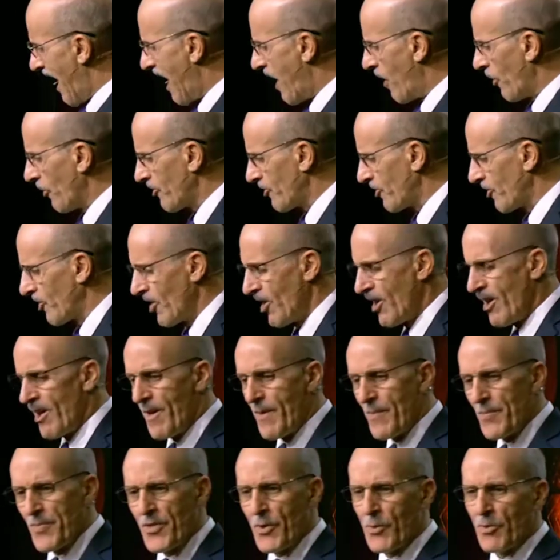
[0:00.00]
house.
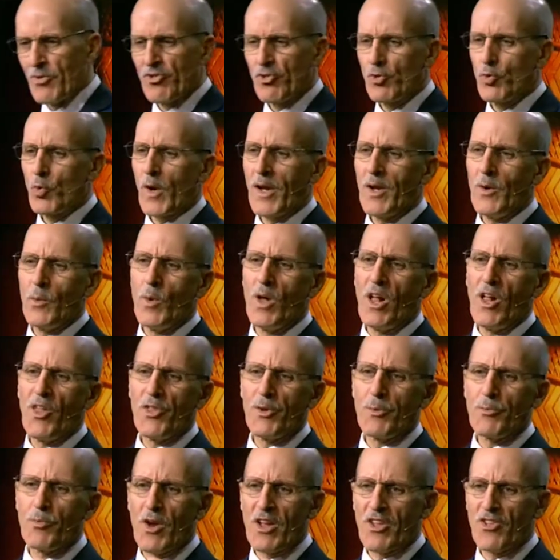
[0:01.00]
There was great
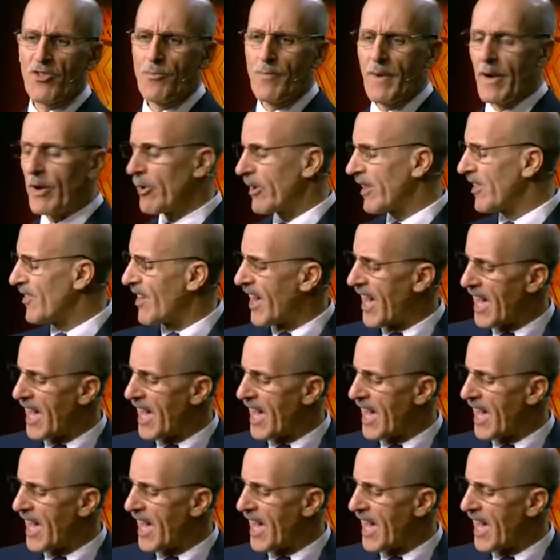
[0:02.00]
wealth and prosperity.